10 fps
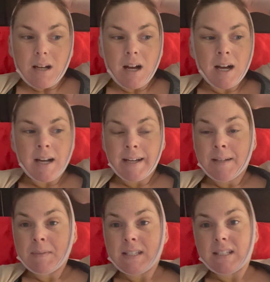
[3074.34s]
I
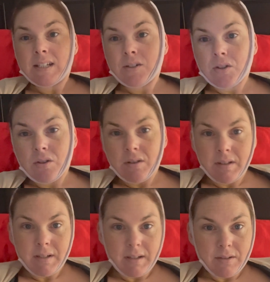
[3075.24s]
am still
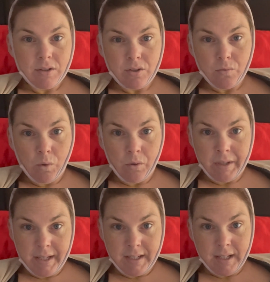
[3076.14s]

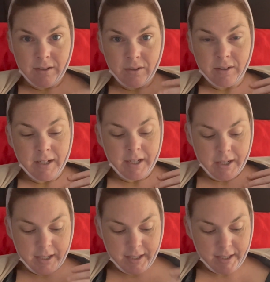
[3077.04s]
swollen in certain
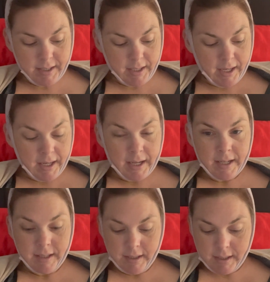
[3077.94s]
areas
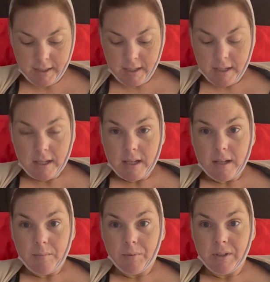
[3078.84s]
and
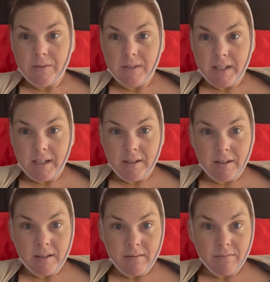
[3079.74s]

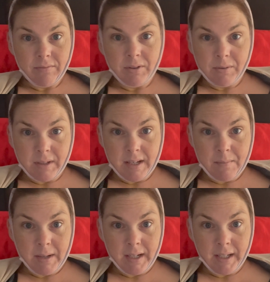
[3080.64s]
producing fluid in
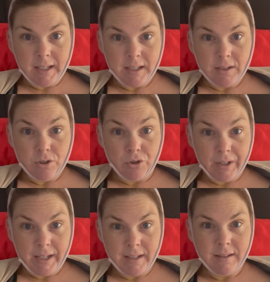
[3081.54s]
my
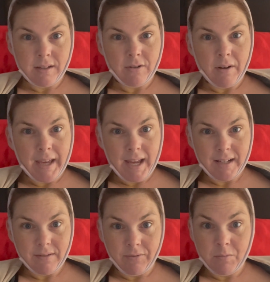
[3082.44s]
drain, so I can't
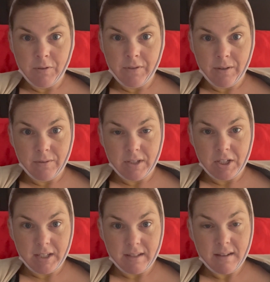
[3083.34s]
remove those
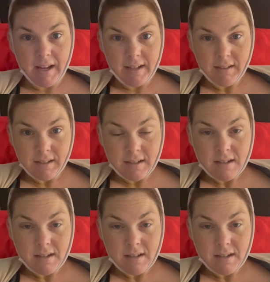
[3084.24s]
just yet.